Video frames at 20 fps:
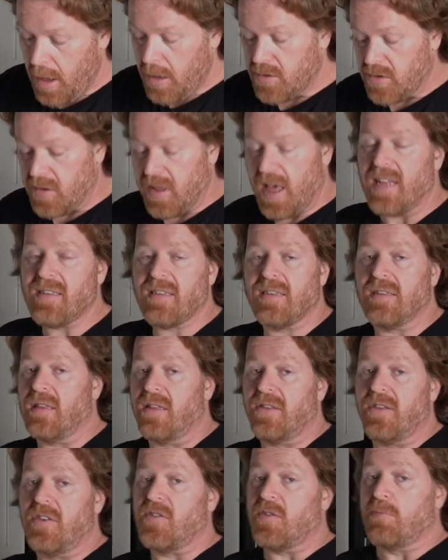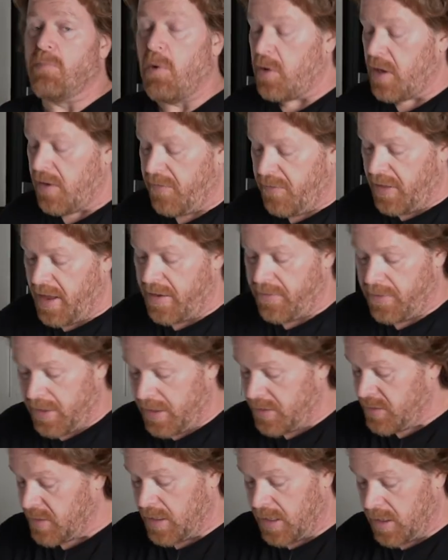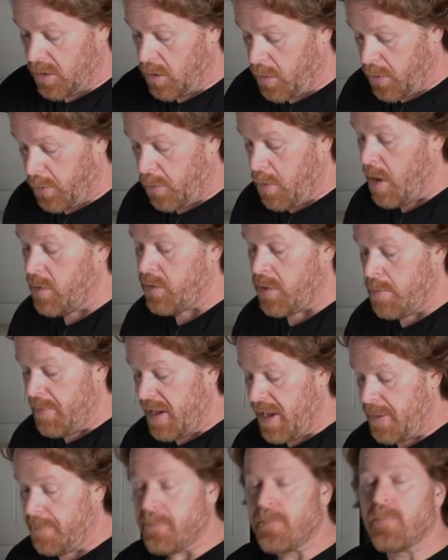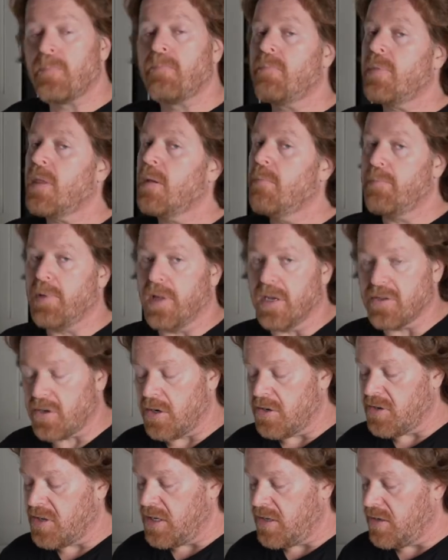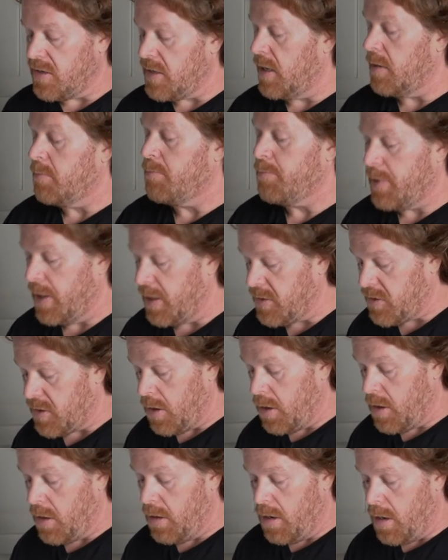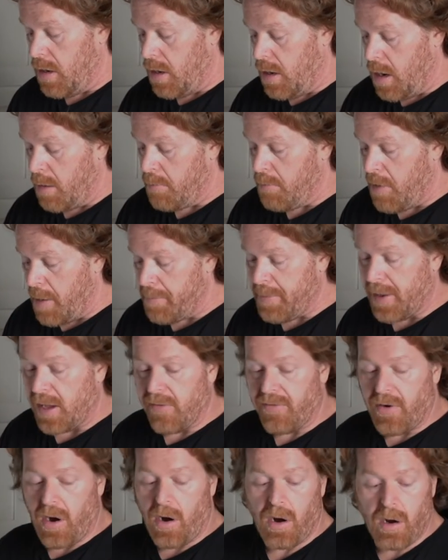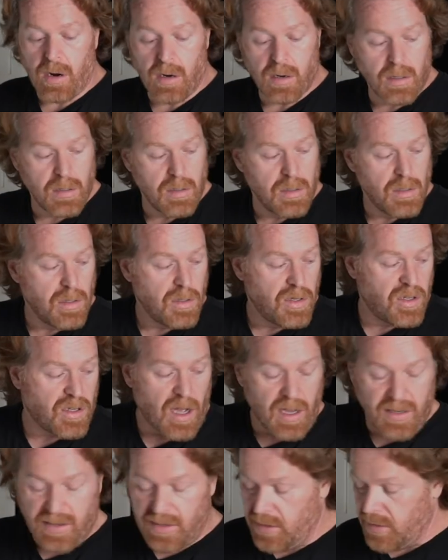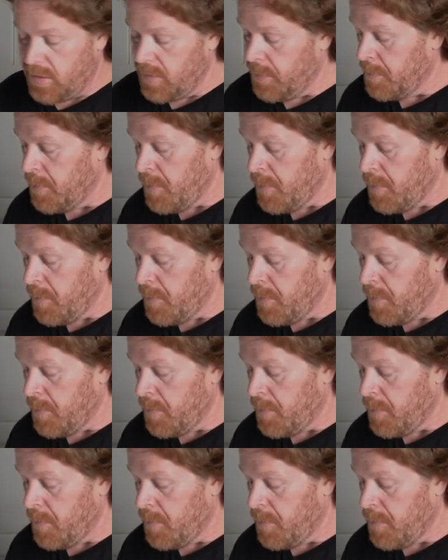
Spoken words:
So that's the smoky flavor that's going to go throughout the meat, plus our seasoning, plus our mopping of our sauces.